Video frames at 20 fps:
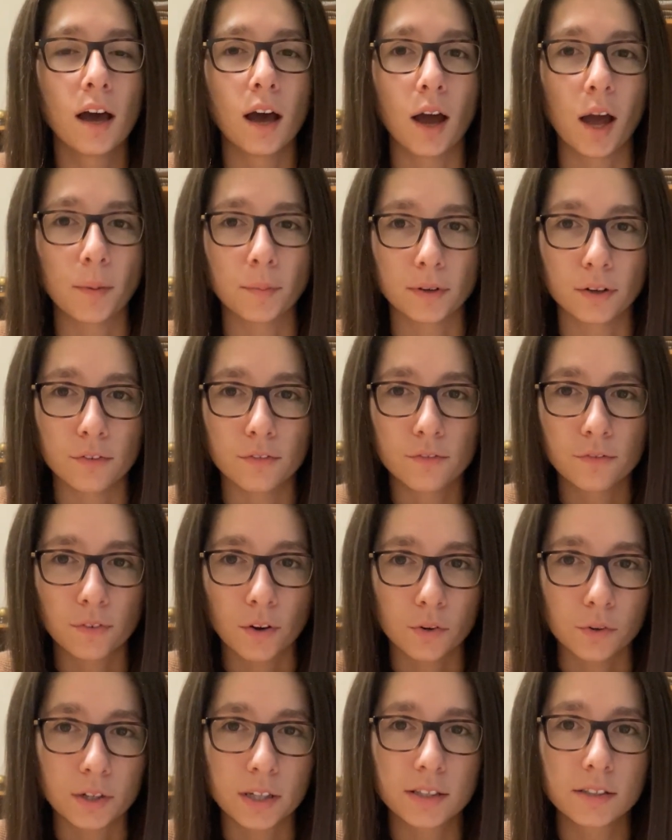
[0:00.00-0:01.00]
I'm gonna
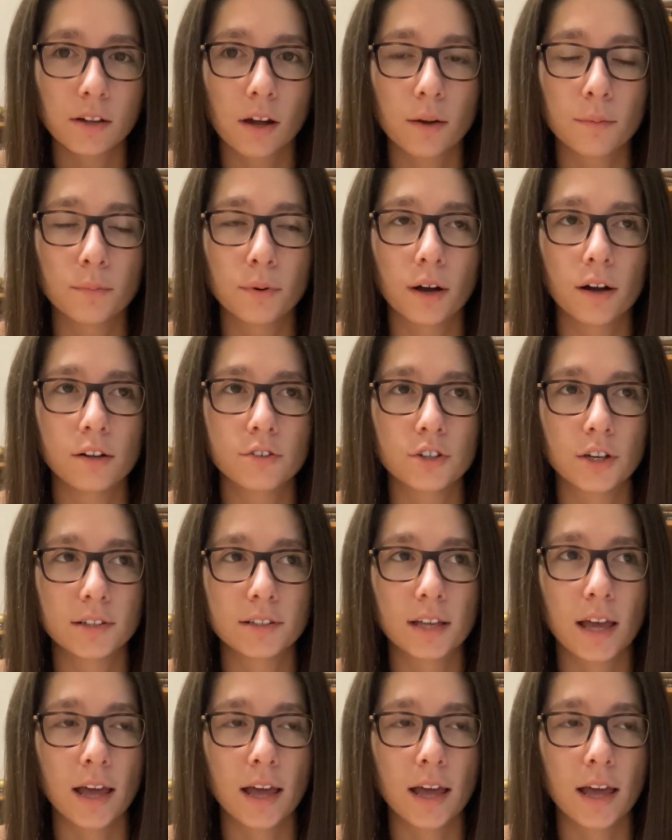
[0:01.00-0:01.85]
focus on Project